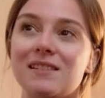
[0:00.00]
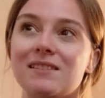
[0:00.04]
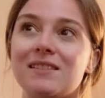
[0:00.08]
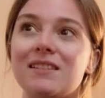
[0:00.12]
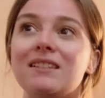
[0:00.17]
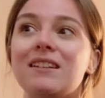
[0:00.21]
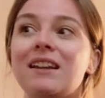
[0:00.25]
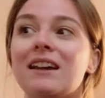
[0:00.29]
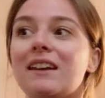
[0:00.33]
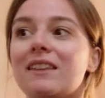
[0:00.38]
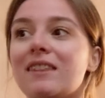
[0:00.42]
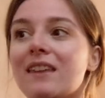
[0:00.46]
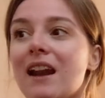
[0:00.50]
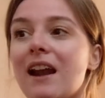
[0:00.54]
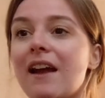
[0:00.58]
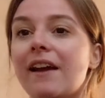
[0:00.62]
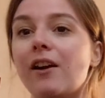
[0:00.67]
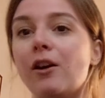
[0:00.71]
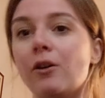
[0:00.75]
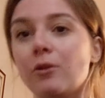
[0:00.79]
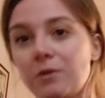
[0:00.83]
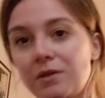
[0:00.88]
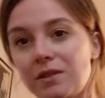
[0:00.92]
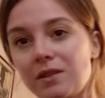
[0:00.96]
is a lick that I
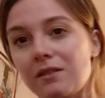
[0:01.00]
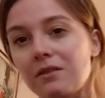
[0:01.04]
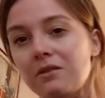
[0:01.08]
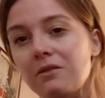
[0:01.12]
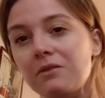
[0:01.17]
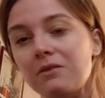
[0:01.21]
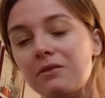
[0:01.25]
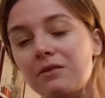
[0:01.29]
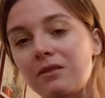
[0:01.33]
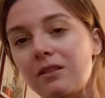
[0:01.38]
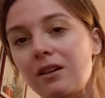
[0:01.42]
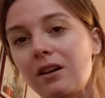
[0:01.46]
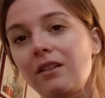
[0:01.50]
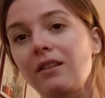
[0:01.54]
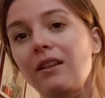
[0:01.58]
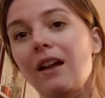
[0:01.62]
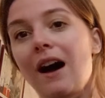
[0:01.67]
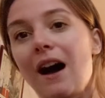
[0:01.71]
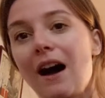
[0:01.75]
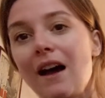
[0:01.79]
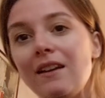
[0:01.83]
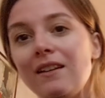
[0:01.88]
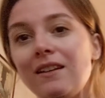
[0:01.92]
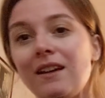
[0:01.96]
go to a
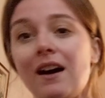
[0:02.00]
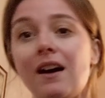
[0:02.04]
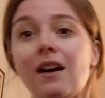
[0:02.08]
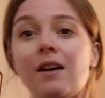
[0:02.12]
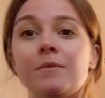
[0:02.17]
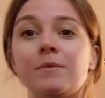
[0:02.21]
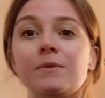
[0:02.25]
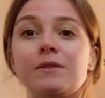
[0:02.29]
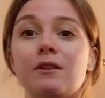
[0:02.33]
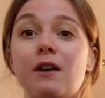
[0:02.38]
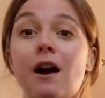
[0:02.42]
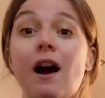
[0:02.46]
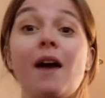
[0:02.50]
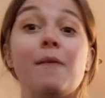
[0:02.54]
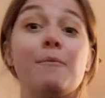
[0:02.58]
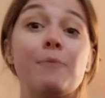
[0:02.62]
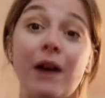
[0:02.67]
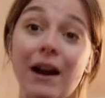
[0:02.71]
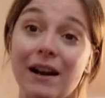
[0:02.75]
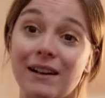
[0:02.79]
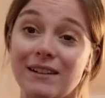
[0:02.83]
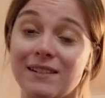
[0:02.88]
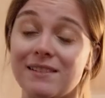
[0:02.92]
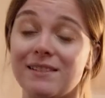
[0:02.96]
lot. So I
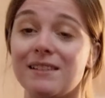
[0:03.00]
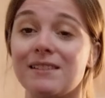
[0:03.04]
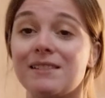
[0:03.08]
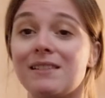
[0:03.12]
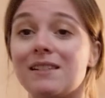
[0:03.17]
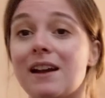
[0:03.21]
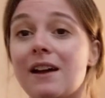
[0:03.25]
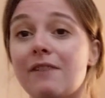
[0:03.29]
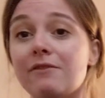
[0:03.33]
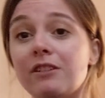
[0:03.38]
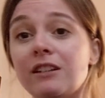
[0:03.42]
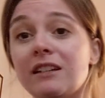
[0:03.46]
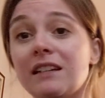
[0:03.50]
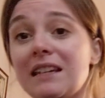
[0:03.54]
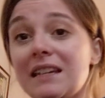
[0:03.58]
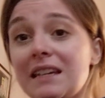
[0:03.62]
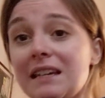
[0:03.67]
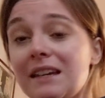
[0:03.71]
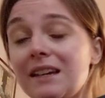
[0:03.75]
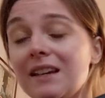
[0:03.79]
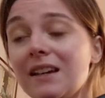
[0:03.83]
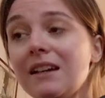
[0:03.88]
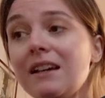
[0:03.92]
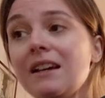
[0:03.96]
practice this in every
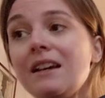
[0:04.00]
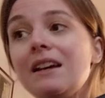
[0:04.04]
key.